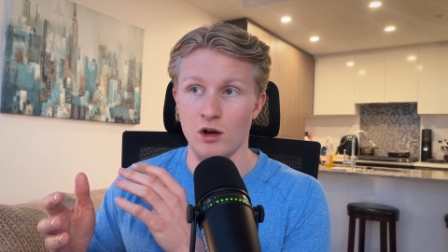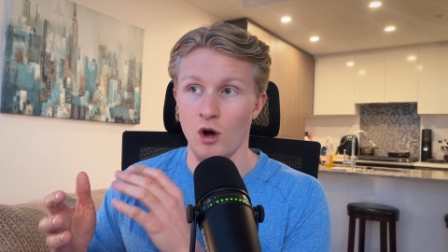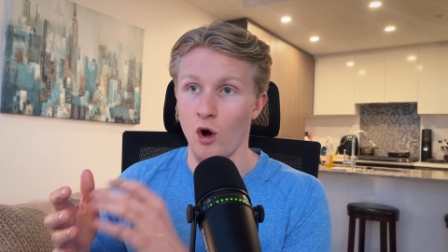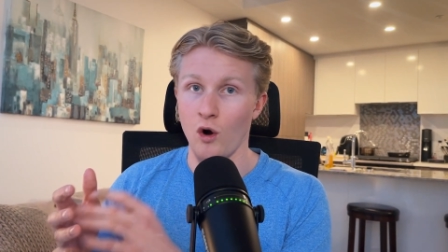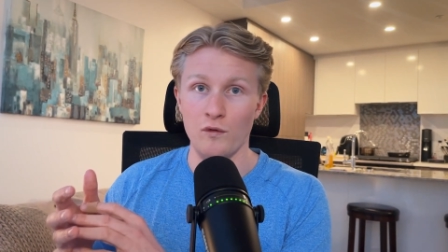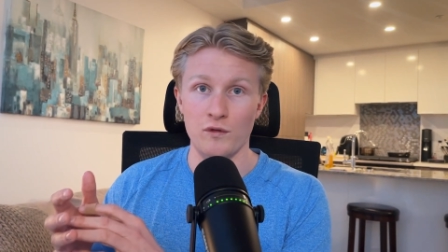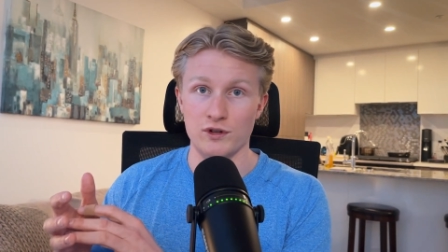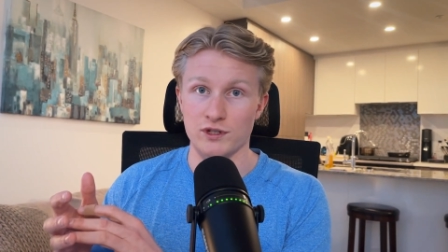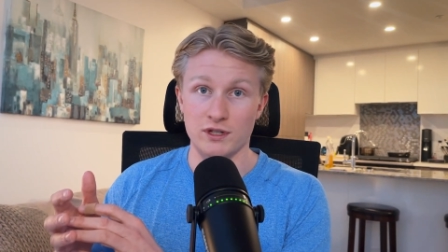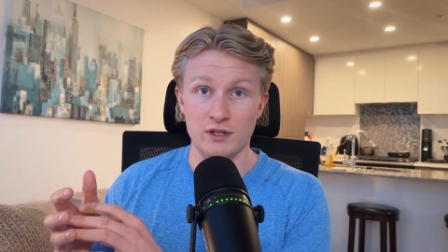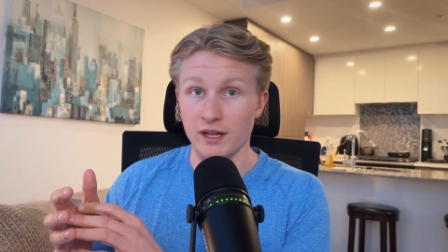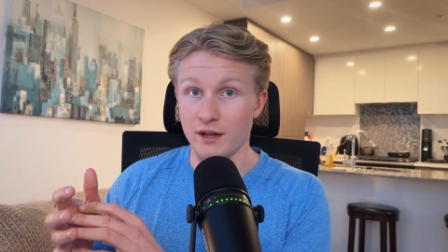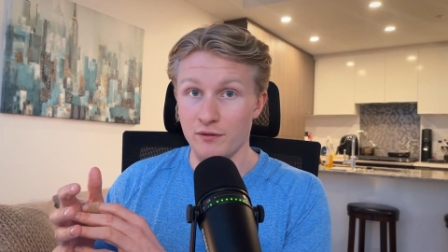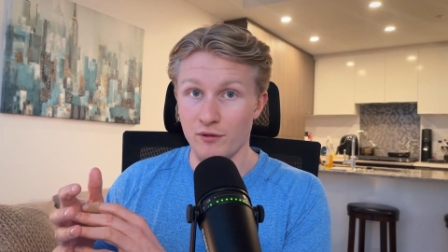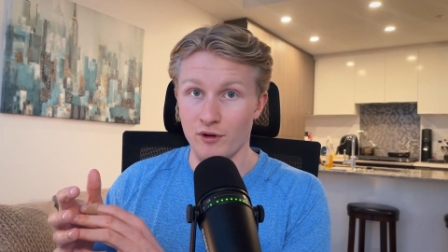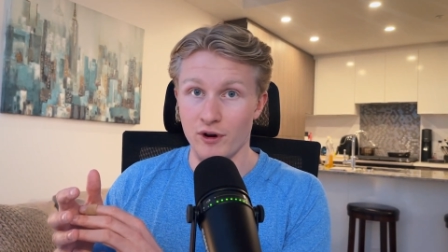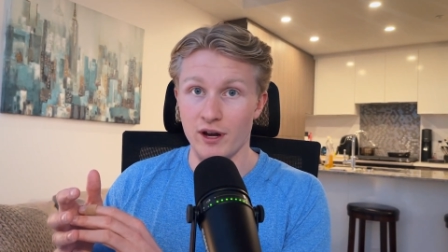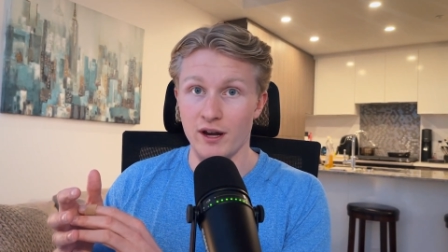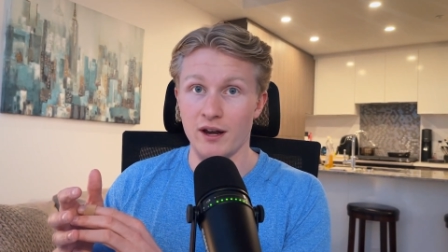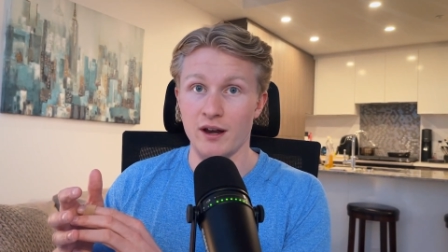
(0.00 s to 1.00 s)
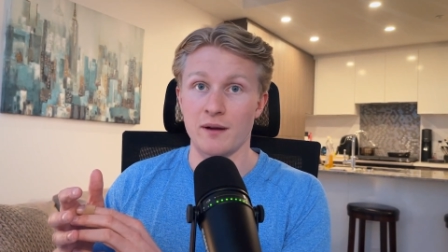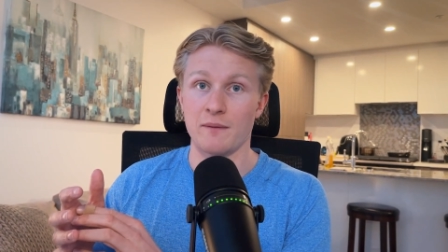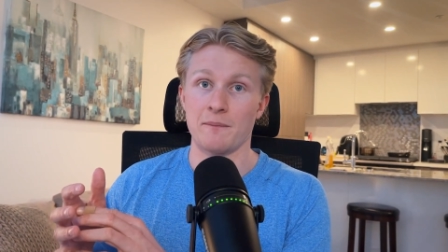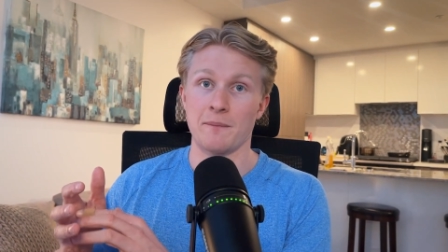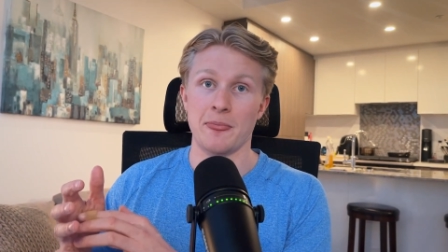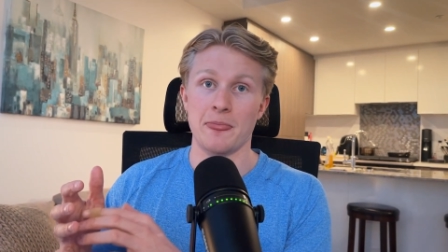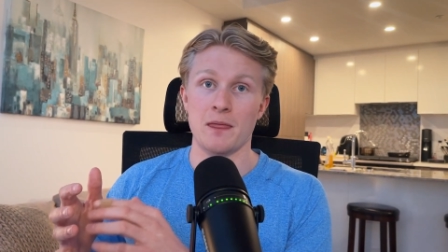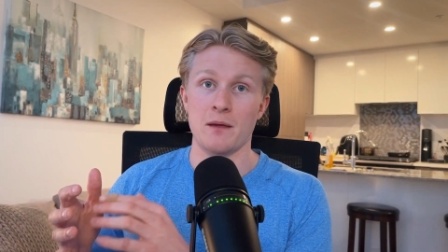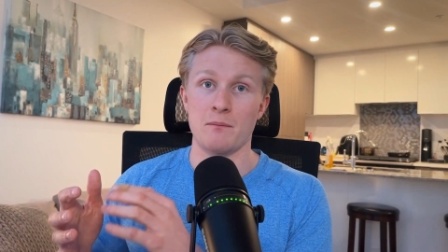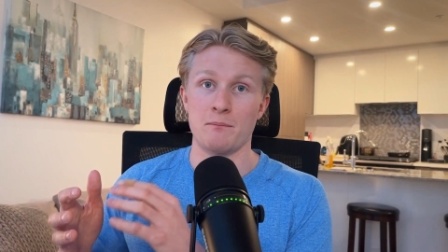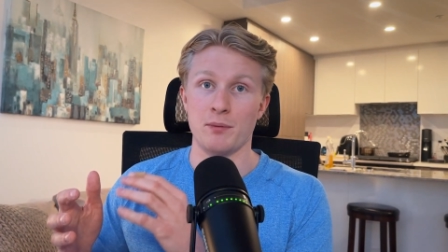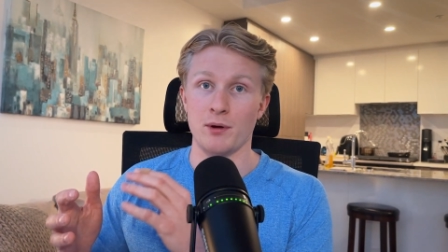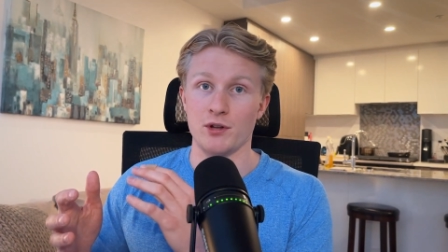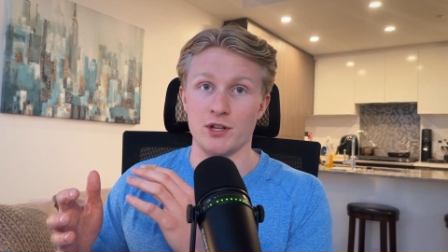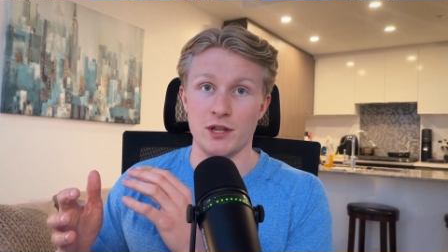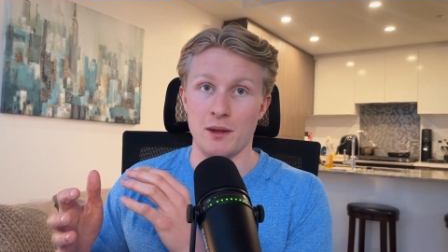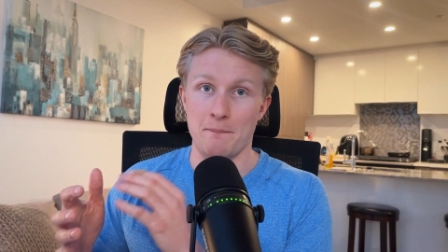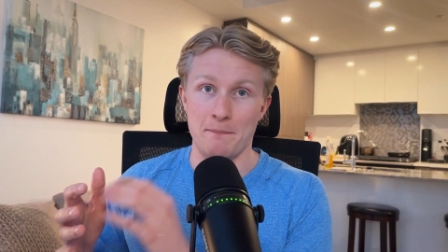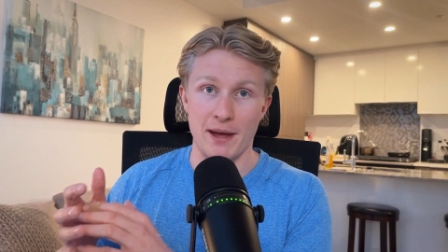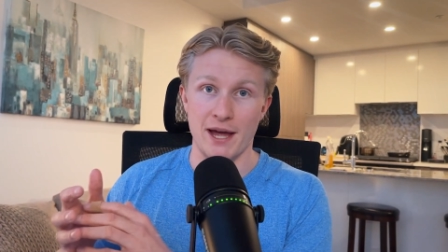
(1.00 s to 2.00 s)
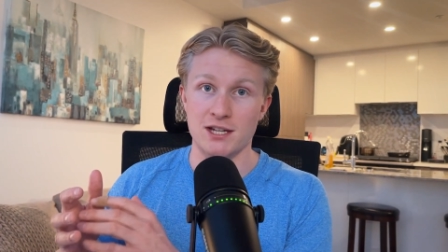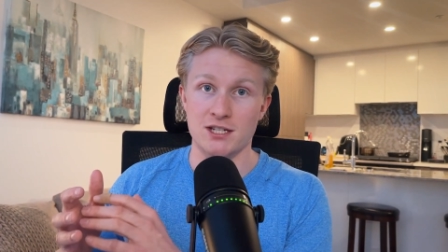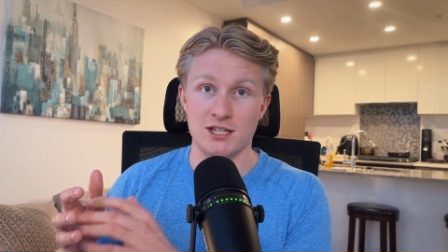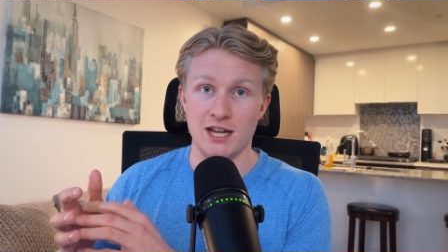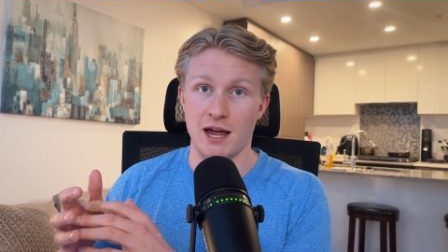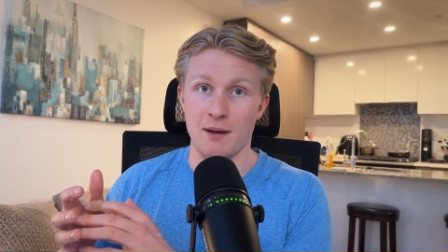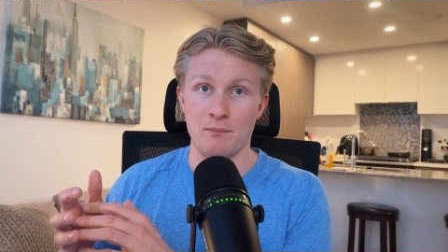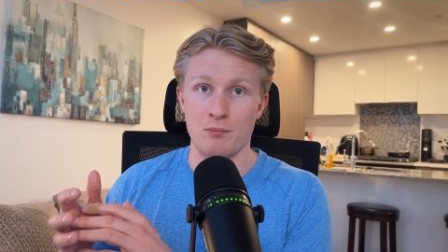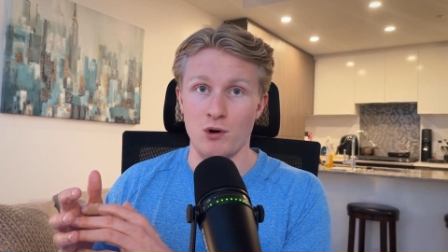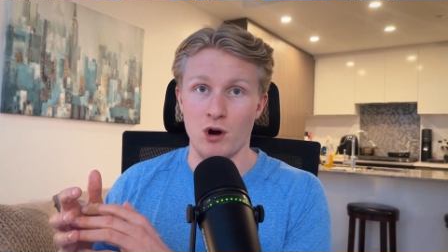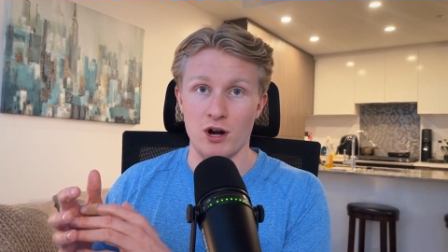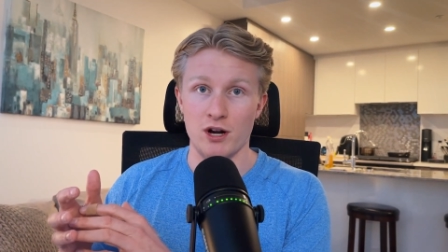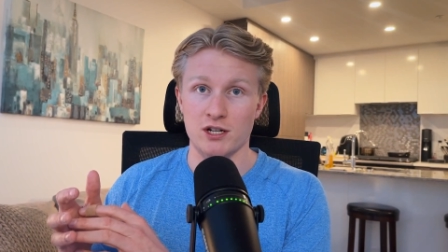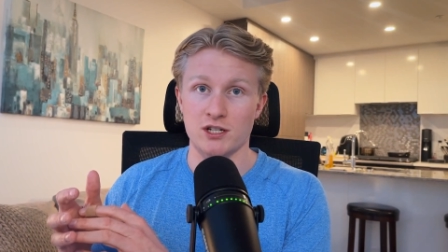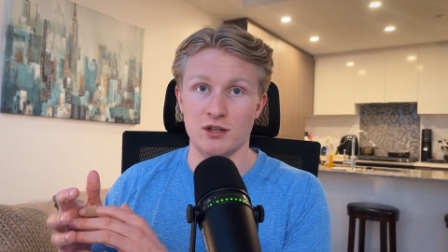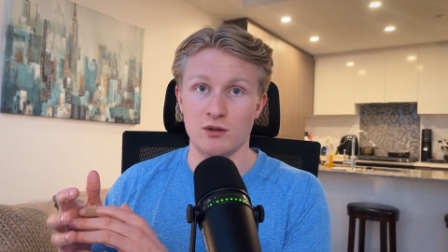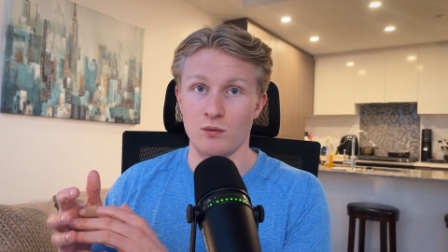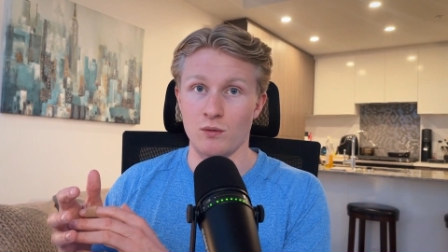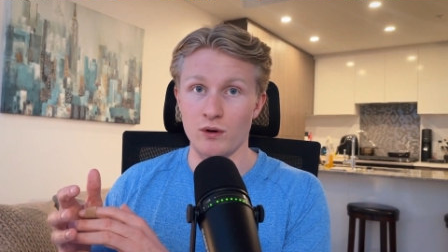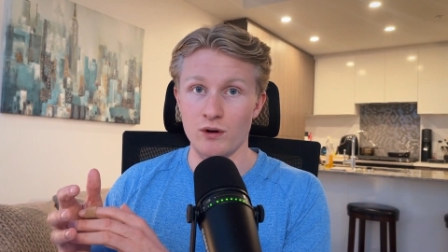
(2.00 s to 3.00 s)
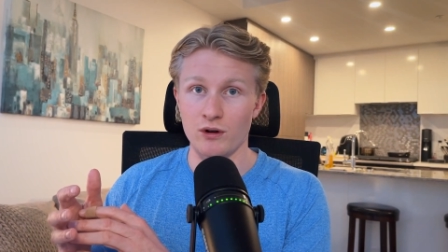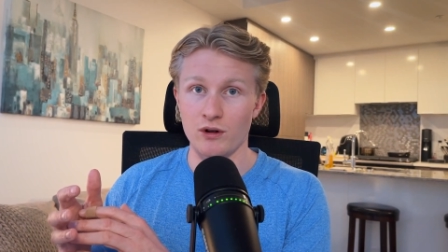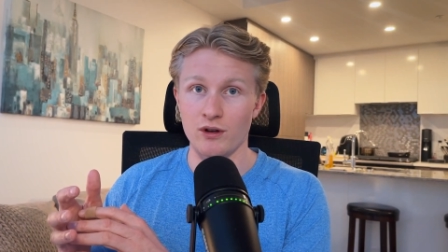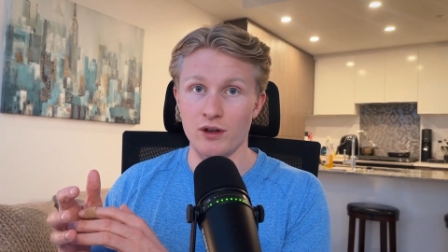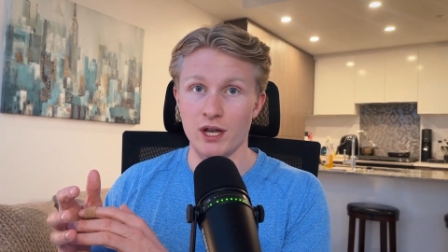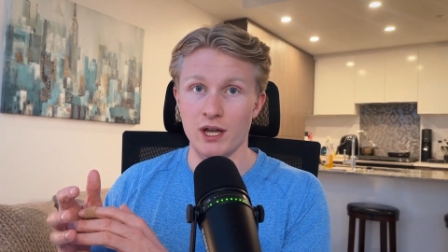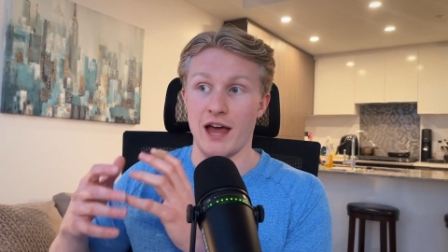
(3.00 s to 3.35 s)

over delivering, building the best damn product in the world.